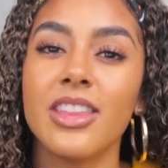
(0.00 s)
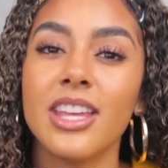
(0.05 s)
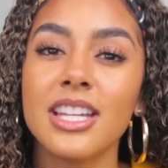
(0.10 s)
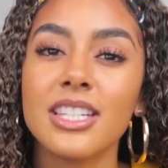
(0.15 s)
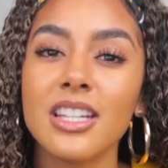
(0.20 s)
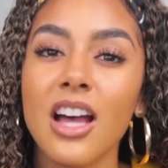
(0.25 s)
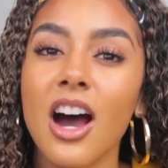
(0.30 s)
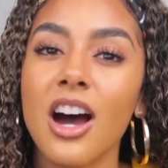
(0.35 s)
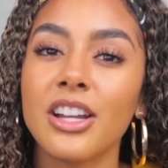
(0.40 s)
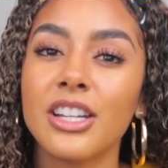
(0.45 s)

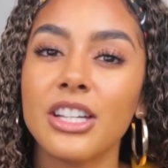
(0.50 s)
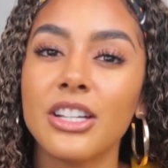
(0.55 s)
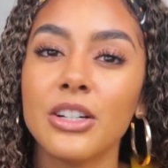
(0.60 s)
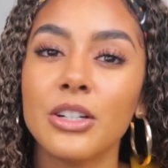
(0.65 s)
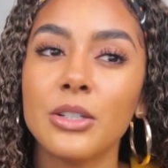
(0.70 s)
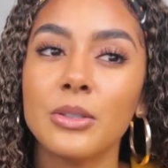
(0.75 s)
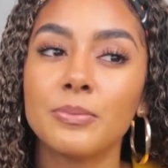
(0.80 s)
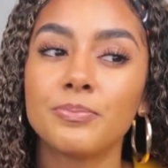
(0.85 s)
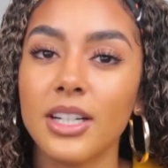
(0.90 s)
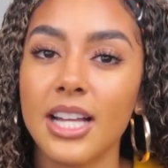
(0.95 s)
This
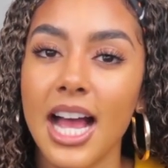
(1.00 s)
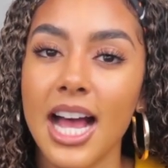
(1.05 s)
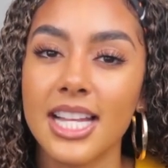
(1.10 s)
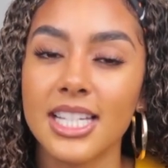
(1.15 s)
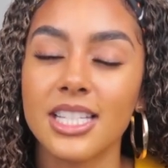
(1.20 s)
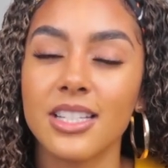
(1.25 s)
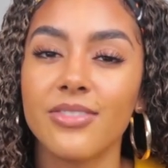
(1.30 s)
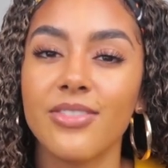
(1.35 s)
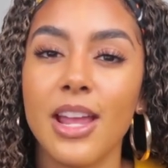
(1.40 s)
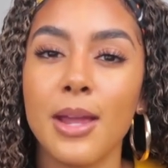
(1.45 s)
audiobook
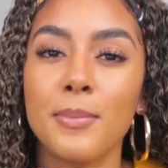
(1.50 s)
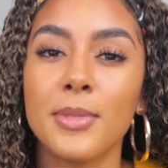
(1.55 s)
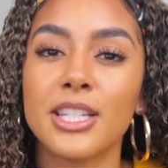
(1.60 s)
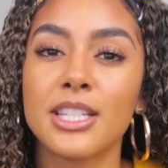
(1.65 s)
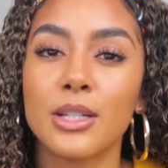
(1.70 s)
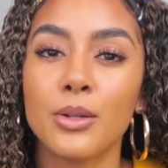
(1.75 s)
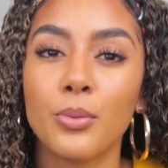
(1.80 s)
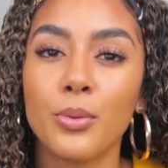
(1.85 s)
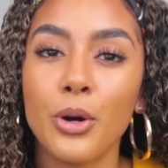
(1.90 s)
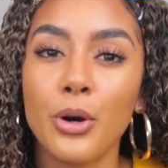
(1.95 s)
has the
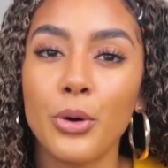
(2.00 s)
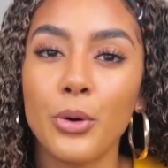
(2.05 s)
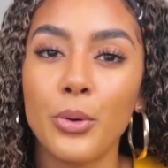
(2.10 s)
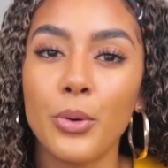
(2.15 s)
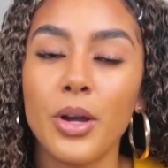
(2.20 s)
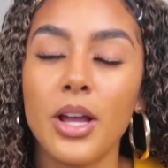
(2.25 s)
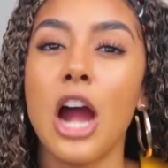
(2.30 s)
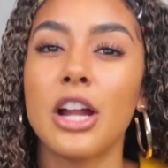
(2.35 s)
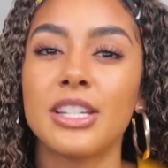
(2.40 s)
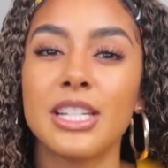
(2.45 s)
famous
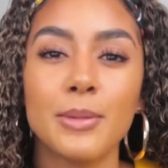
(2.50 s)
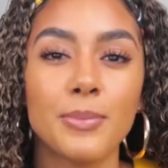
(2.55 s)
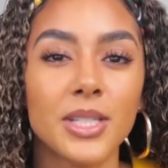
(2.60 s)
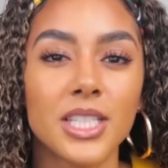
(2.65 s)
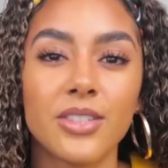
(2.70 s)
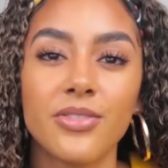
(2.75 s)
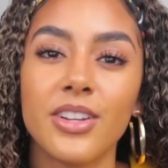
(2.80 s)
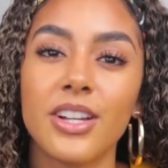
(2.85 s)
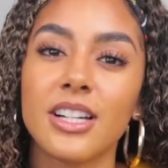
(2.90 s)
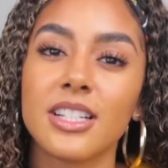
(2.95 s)
quote Our
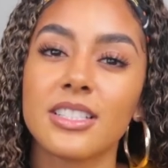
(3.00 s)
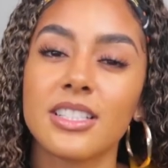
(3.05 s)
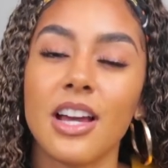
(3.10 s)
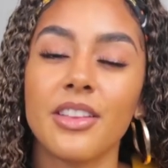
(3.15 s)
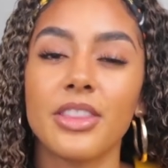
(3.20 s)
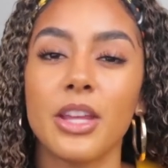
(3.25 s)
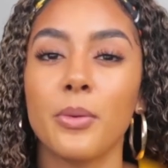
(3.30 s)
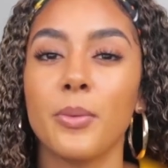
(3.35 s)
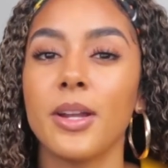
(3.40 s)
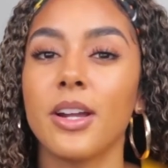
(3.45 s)
deepest fear is
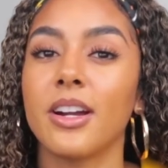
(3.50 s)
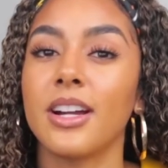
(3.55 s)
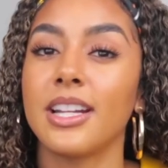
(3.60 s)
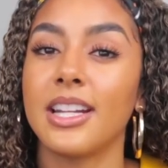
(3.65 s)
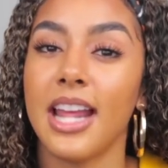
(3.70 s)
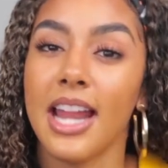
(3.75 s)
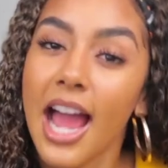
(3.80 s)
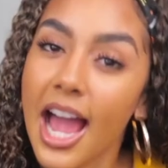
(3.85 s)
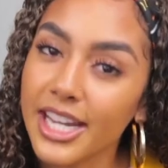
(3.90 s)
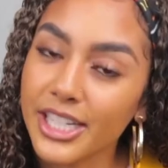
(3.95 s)
not that we are
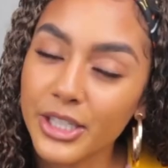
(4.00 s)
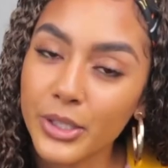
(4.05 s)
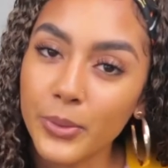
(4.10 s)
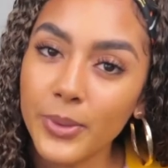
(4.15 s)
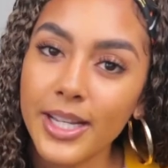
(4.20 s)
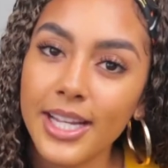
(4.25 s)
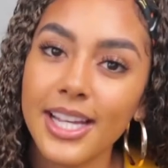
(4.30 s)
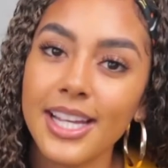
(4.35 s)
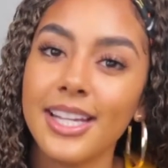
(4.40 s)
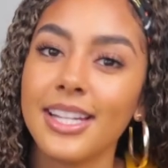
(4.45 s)

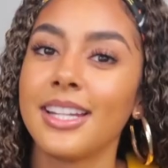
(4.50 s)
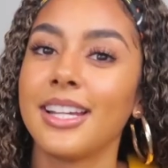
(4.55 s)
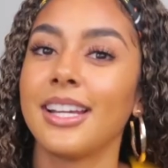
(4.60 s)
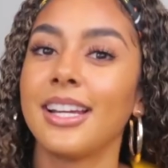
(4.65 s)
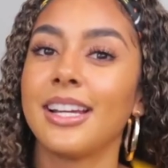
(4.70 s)
inadequate.